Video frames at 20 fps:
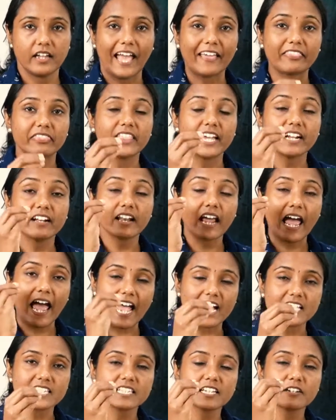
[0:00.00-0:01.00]
And that
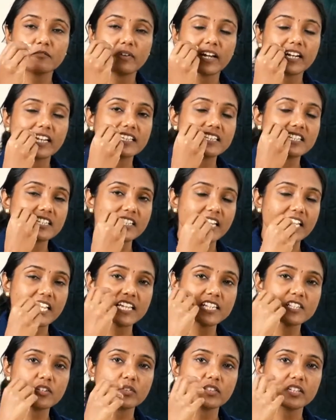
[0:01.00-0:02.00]
acid, when it
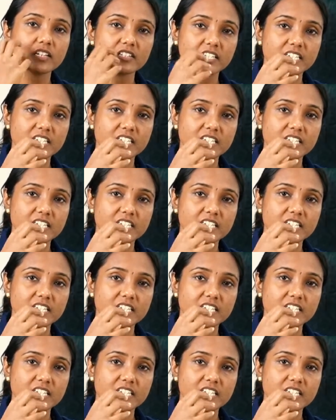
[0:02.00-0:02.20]
stays on the